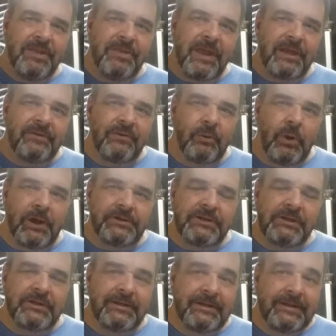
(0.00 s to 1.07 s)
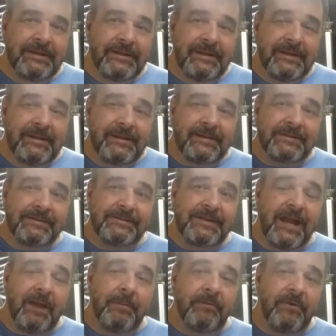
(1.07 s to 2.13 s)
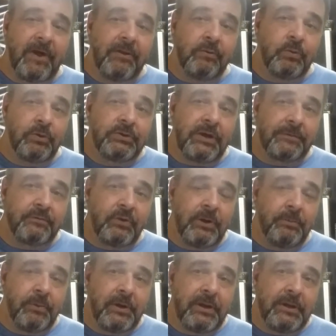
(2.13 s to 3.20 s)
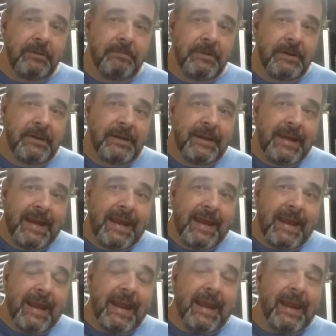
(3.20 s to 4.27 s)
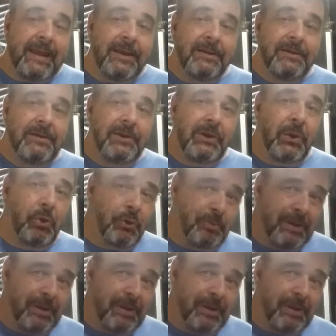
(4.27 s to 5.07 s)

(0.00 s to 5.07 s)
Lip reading: Thanks for watching. This is Tom, the Father's Workshop Screen Printing, and Lord